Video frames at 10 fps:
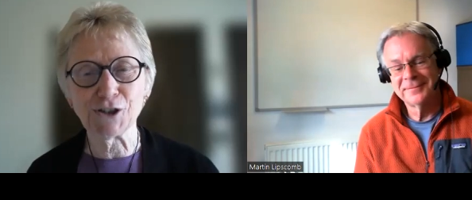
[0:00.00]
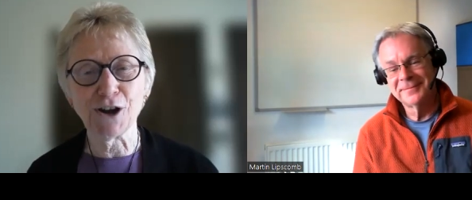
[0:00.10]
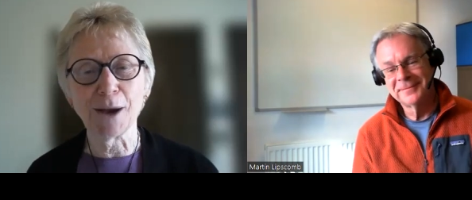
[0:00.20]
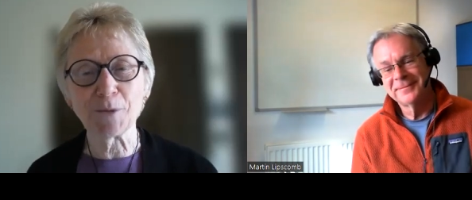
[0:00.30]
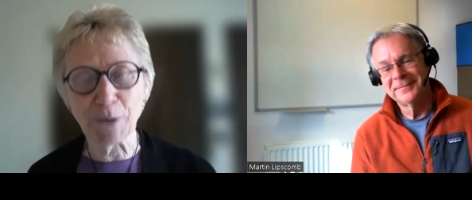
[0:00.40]

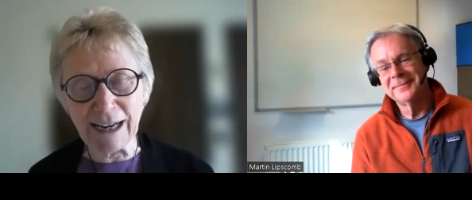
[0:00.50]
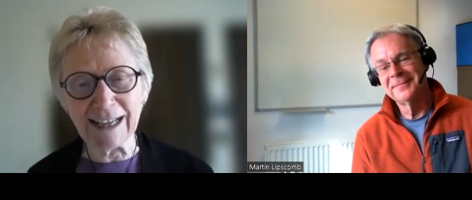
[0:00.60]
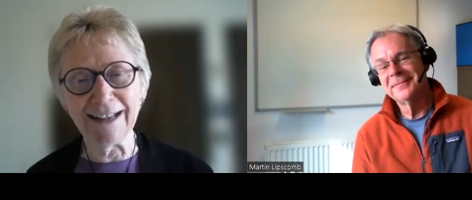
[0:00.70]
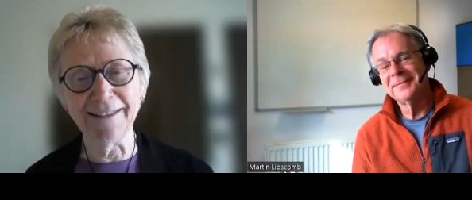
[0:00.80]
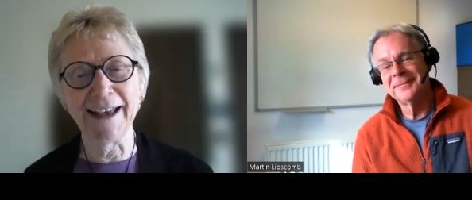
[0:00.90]
Speaker 1: stopped reading
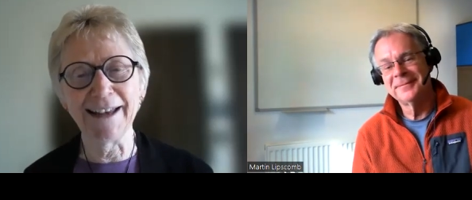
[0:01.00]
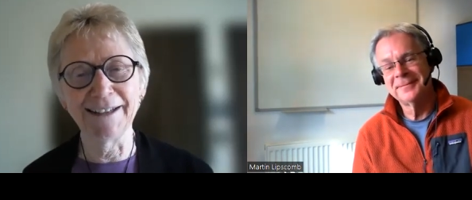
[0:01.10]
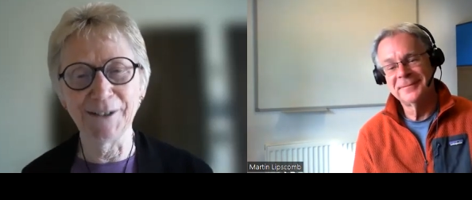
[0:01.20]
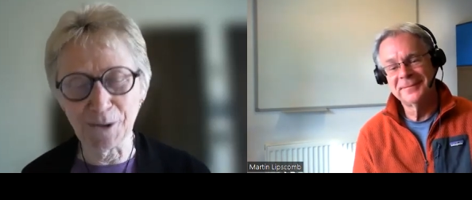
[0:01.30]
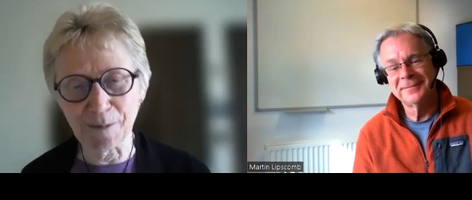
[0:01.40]
in that
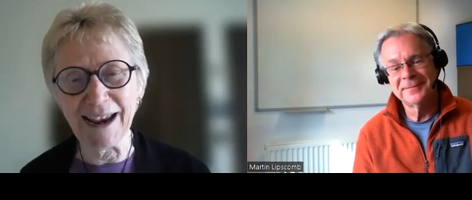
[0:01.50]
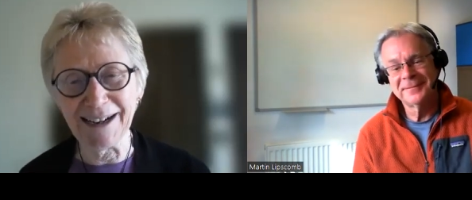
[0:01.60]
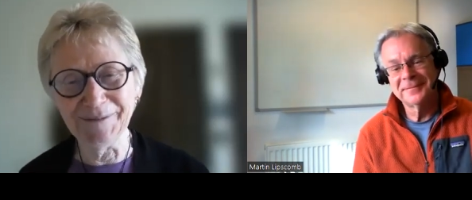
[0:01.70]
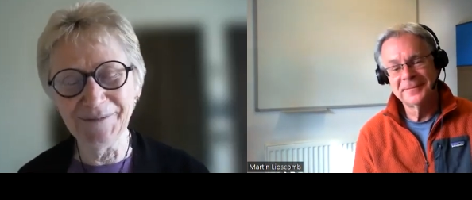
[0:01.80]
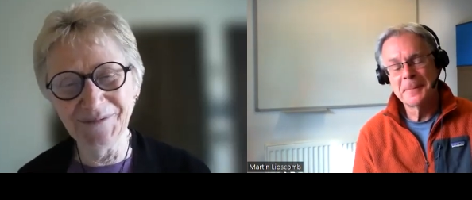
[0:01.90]
domain.
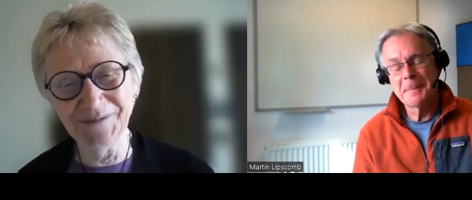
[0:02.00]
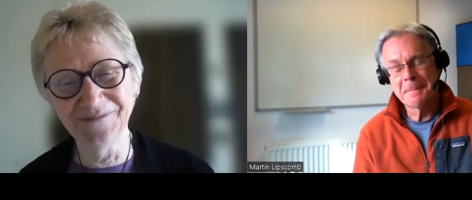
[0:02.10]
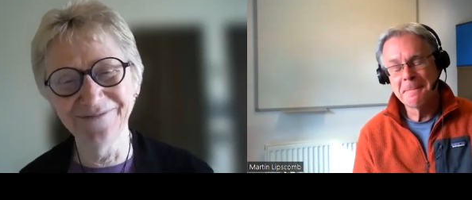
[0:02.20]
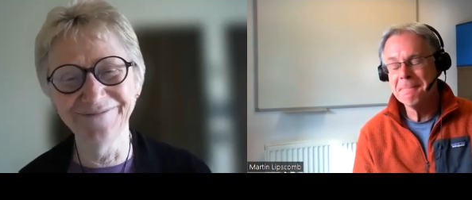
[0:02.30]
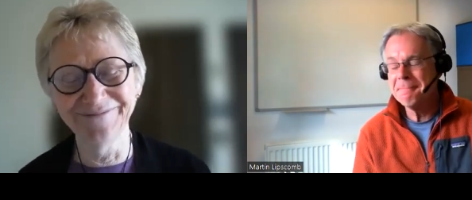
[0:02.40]

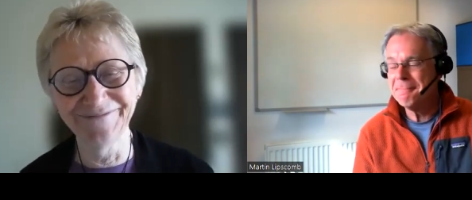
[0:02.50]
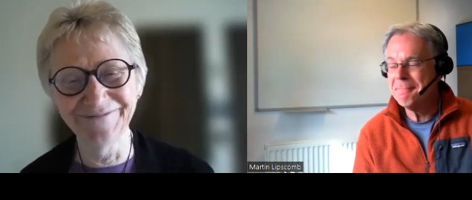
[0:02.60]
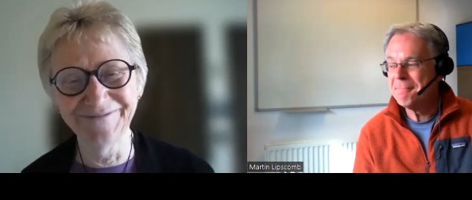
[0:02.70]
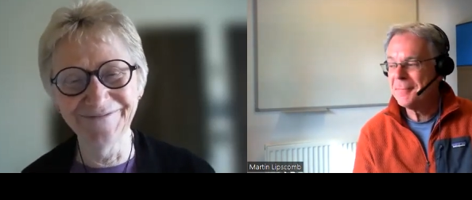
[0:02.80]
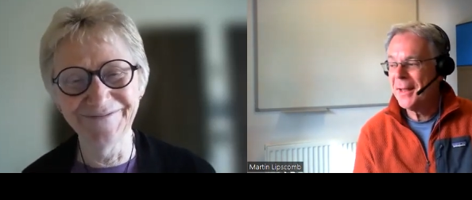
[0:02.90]

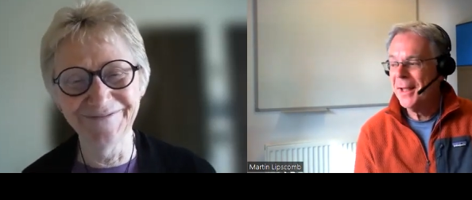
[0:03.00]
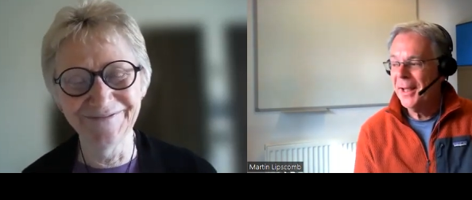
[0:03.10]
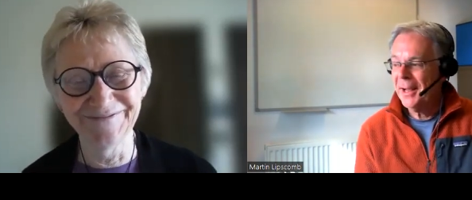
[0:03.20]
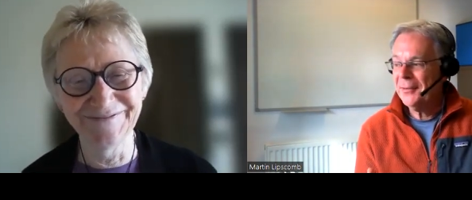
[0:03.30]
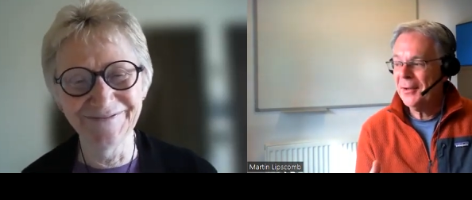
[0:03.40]
Speaker 2: Mm.
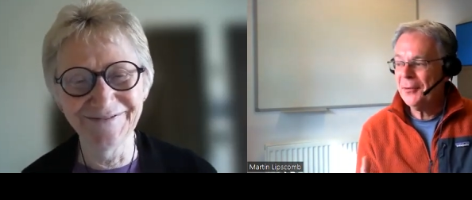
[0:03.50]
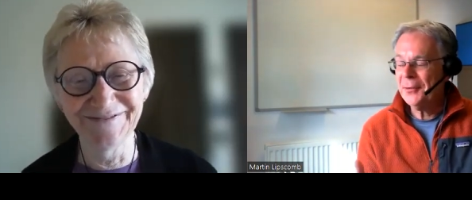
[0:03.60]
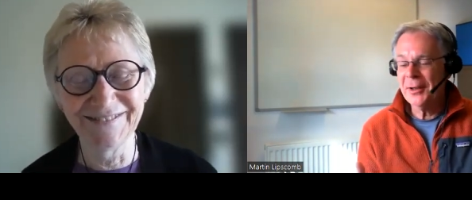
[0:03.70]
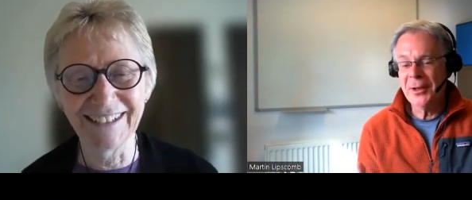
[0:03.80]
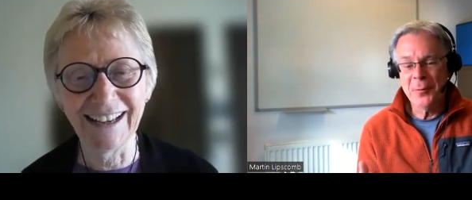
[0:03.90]
It's
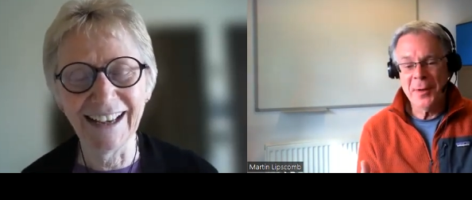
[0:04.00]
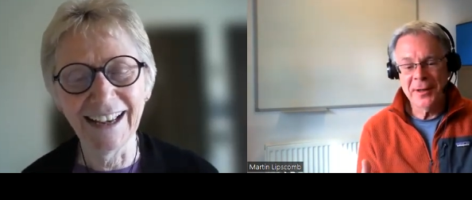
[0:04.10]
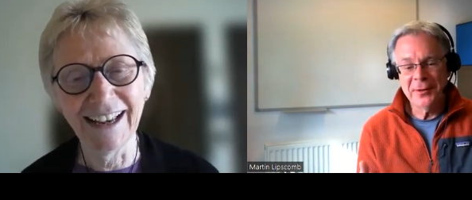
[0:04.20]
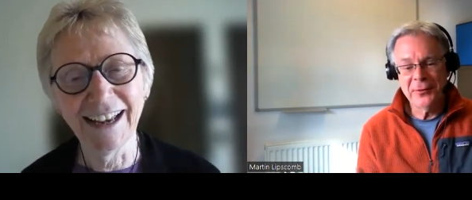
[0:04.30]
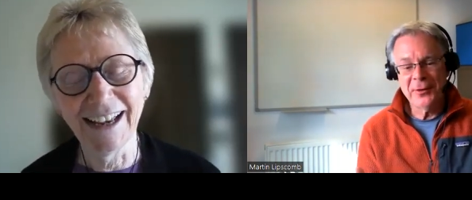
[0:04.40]
interesting that you
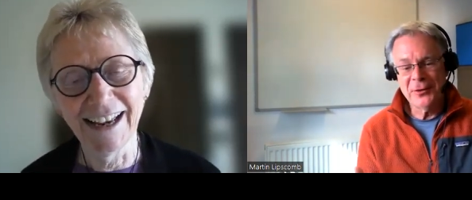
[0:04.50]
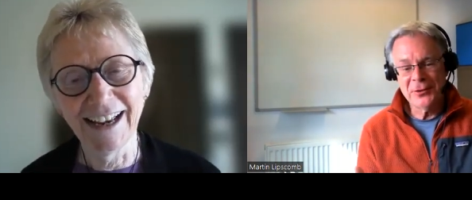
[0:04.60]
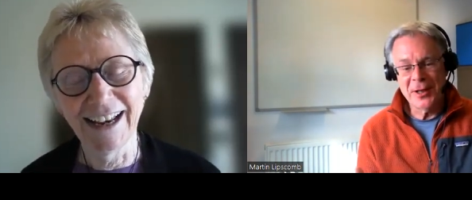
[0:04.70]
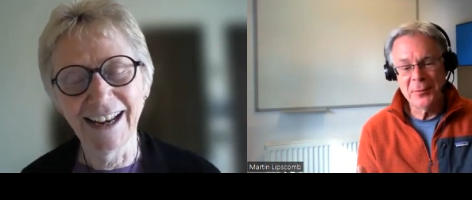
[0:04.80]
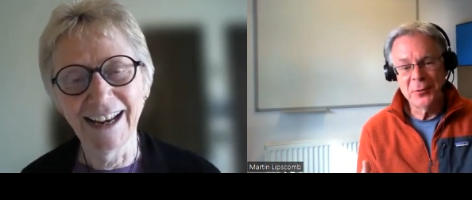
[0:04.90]
make a
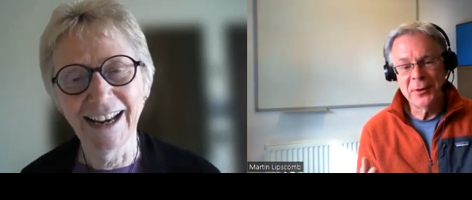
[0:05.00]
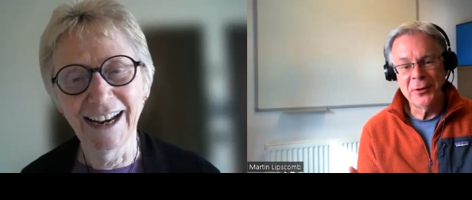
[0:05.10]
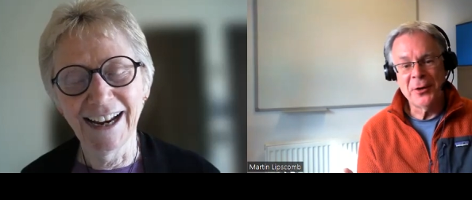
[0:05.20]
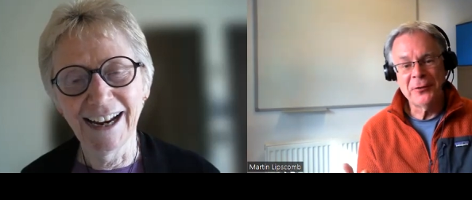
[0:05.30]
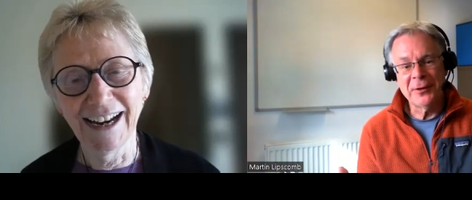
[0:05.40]
distinction there between the
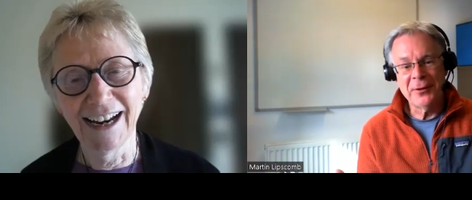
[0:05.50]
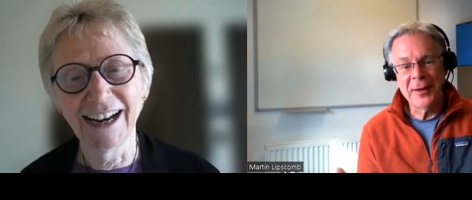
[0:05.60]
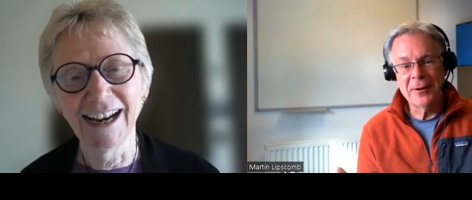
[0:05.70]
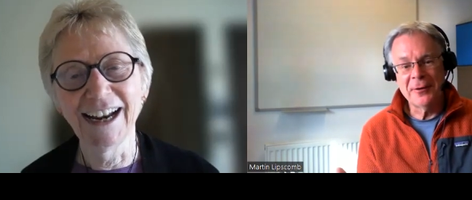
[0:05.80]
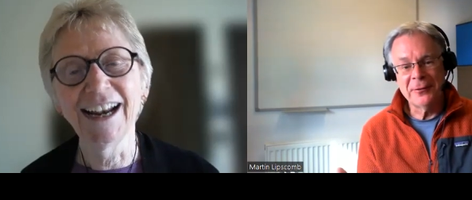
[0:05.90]
nursing
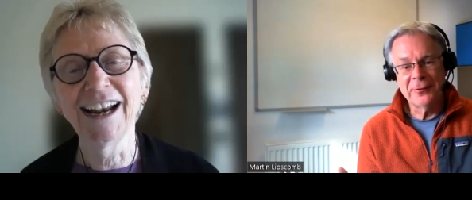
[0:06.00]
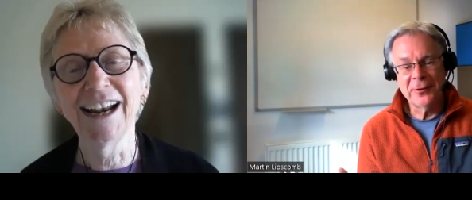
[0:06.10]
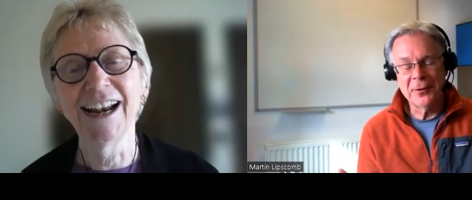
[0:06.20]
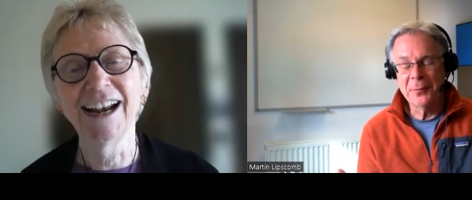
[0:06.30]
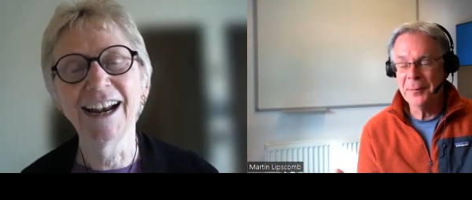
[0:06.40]
theorists
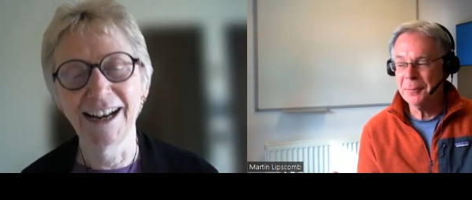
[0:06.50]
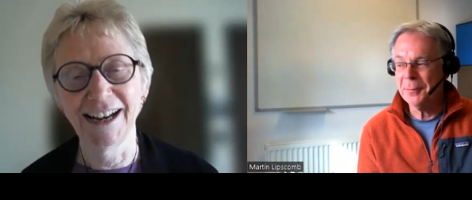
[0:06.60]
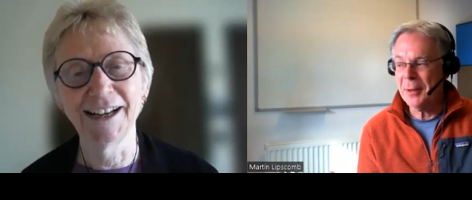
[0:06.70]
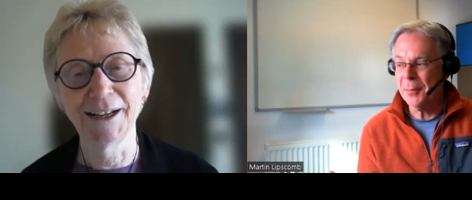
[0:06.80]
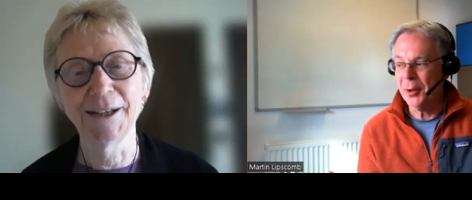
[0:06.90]
and
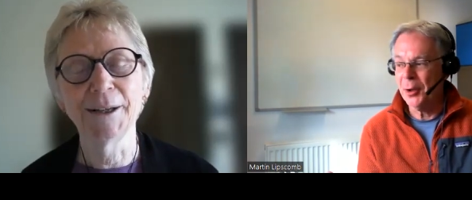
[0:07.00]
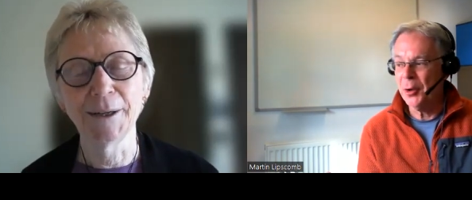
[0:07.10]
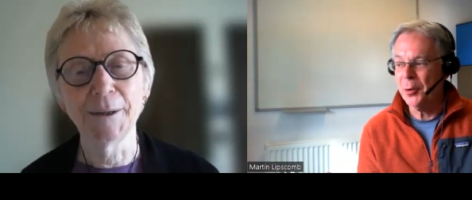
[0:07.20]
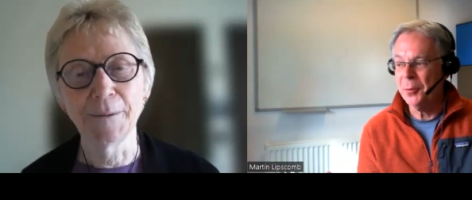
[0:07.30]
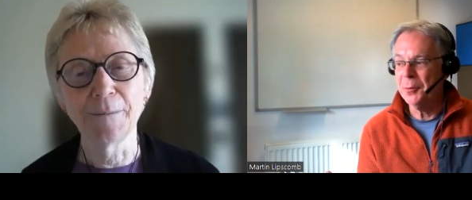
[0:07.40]
people
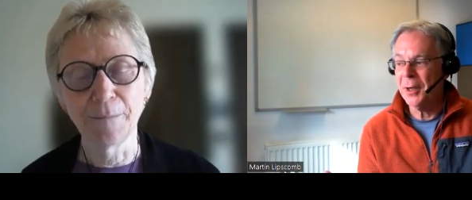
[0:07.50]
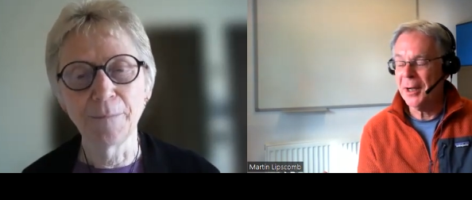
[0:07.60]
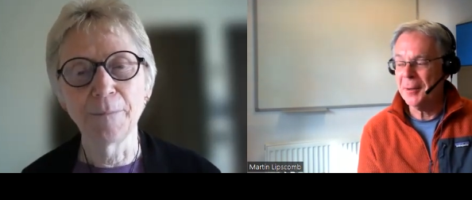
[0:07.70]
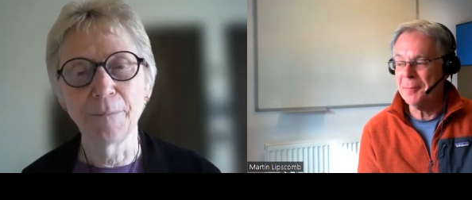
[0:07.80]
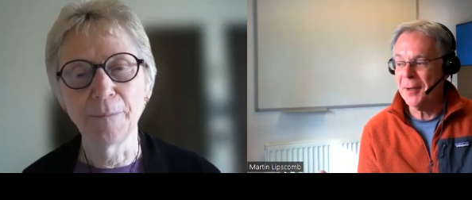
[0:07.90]
who
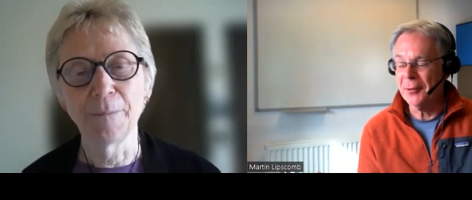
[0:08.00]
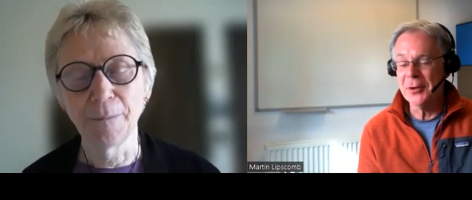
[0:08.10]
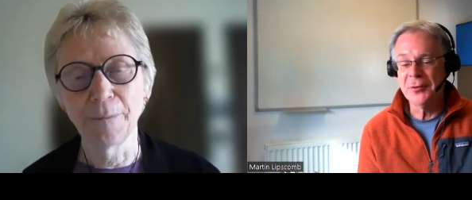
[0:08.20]
um, are